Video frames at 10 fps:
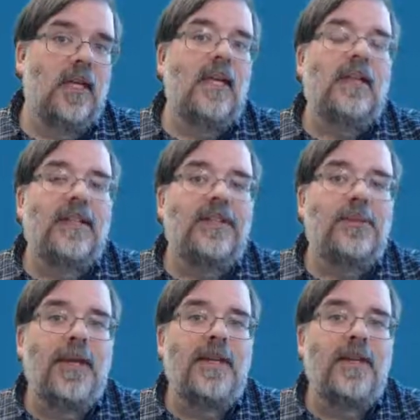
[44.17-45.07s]
let's
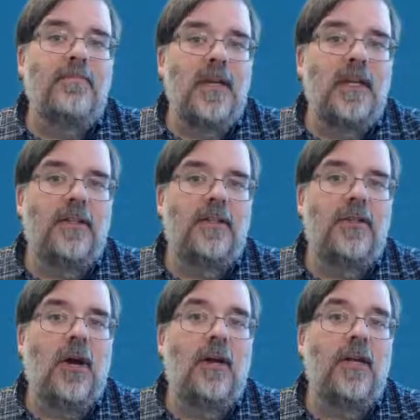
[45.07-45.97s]
spend a minute
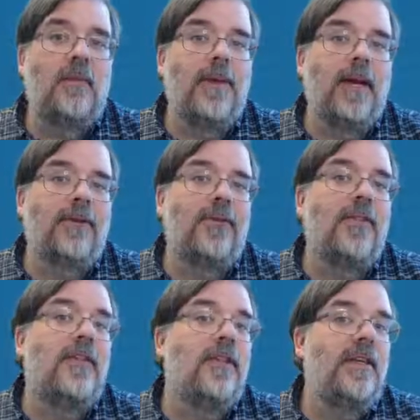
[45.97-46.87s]
talking about
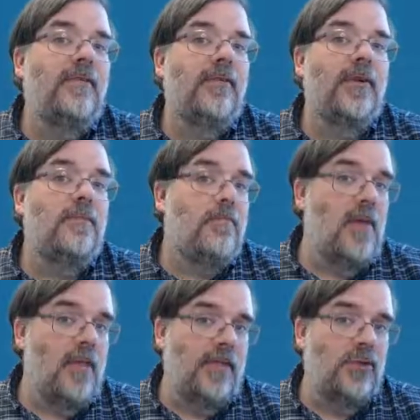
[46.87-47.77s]
the different
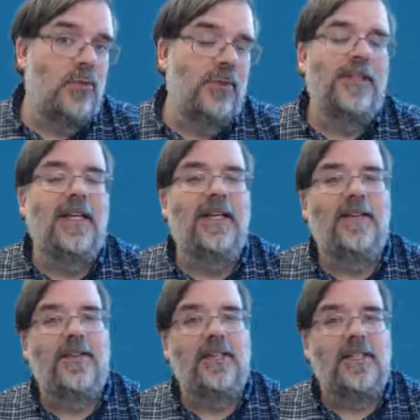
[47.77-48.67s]
methods we'll need
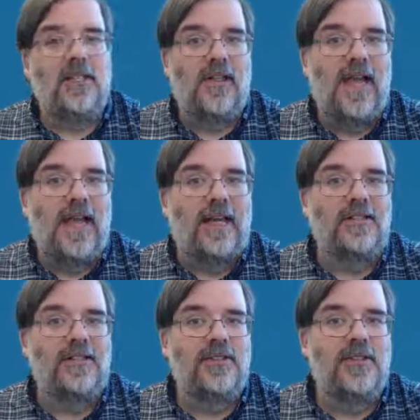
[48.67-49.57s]
in this
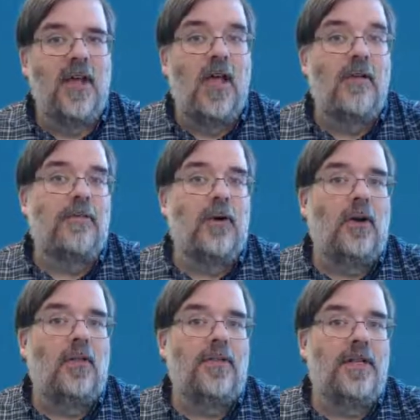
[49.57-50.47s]
class for
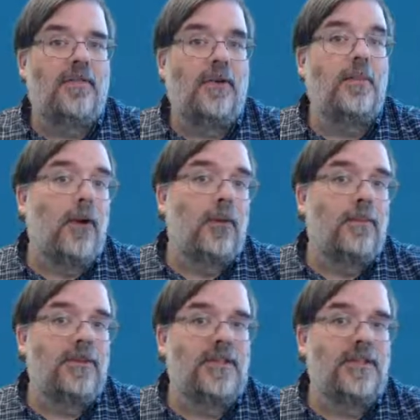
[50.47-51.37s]
all the different
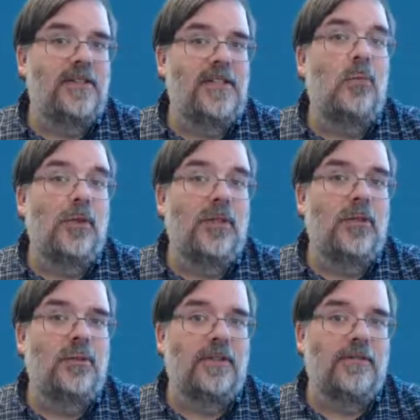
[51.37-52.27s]
purposes that we'll
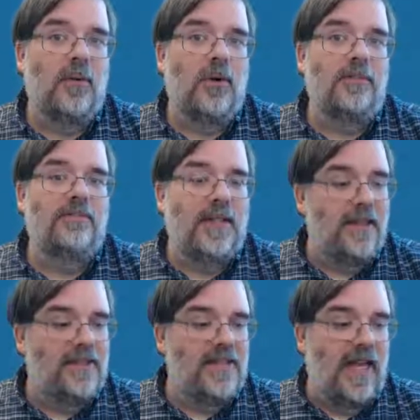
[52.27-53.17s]
use it for in
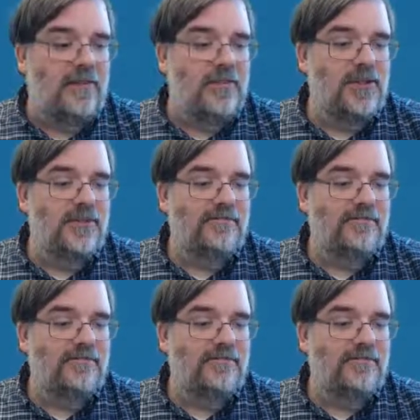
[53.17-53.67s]
these games.